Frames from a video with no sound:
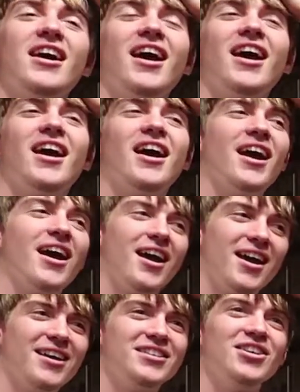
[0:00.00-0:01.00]
dead
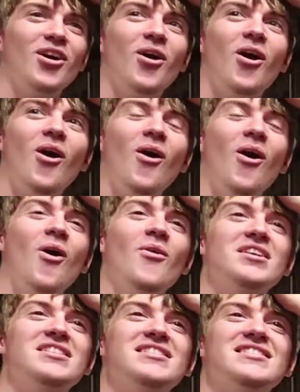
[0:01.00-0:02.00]
like your channel or something. Oh,
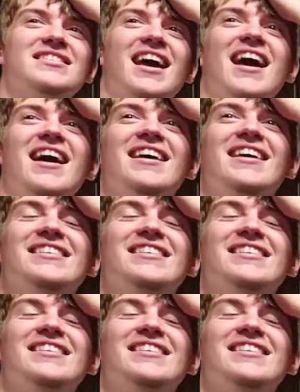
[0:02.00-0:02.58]
it's like dead.